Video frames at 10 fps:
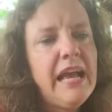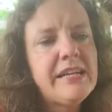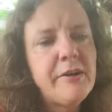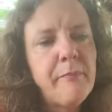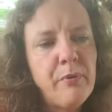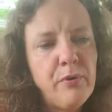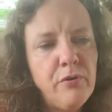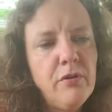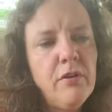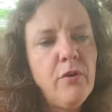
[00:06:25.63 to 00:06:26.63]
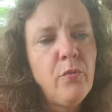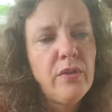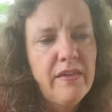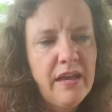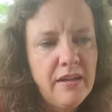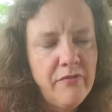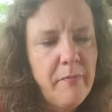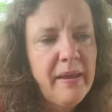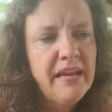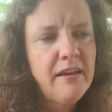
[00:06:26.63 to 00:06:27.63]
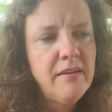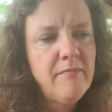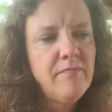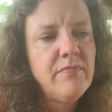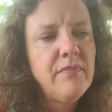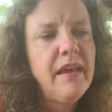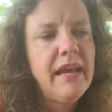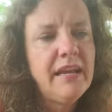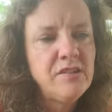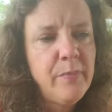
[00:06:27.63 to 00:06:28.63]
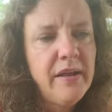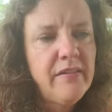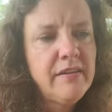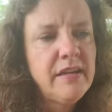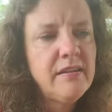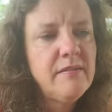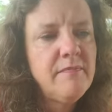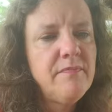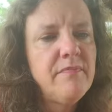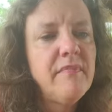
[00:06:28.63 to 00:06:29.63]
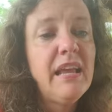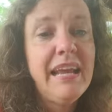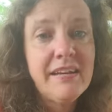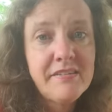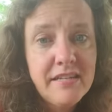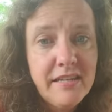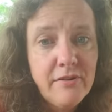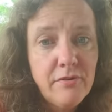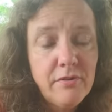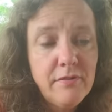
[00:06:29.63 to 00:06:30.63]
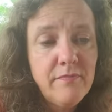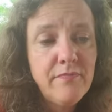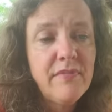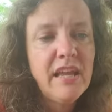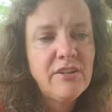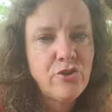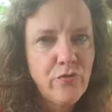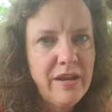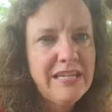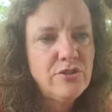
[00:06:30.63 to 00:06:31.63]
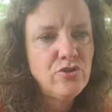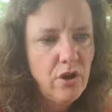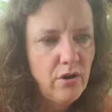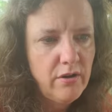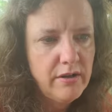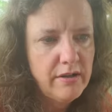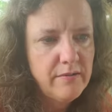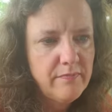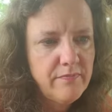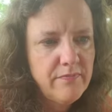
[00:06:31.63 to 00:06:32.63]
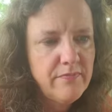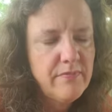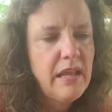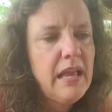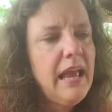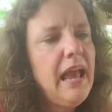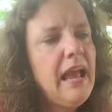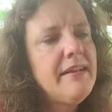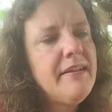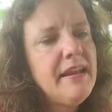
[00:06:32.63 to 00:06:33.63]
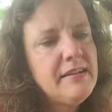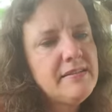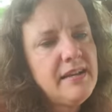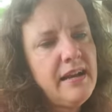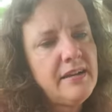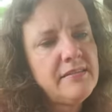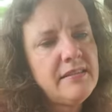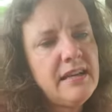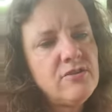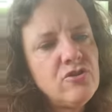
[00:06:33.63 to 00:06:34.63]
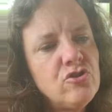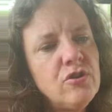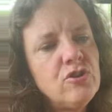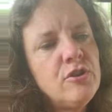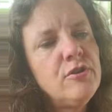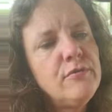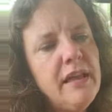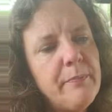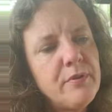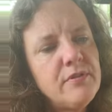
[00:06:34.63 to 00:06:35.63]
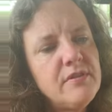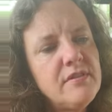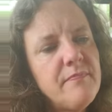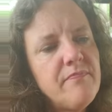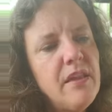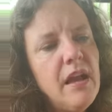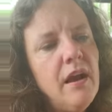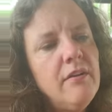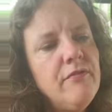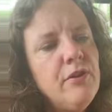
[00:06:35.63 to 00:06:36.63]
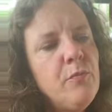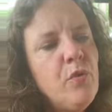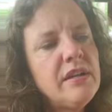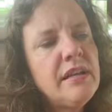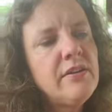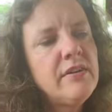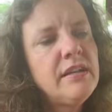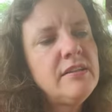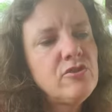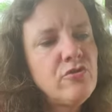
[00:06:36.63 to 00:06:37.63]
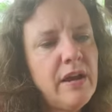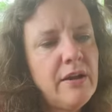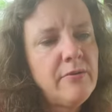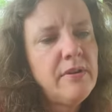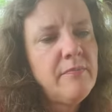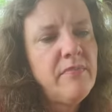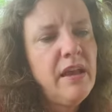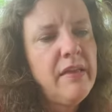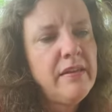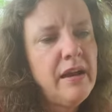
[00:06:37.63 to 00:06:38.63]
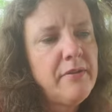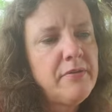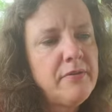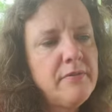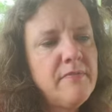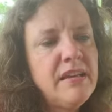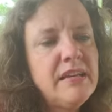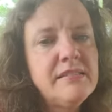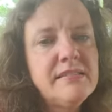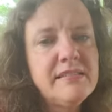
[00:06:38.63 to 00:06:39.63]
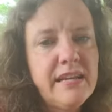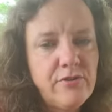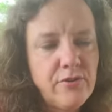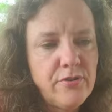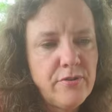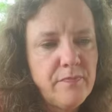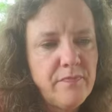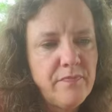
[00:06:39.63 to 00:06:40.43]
and a bull with the head of a man and a pelican and an eagle and a great dog. And next to Aslan stood 2 leopards, of whom one carried his crown and the other his standard.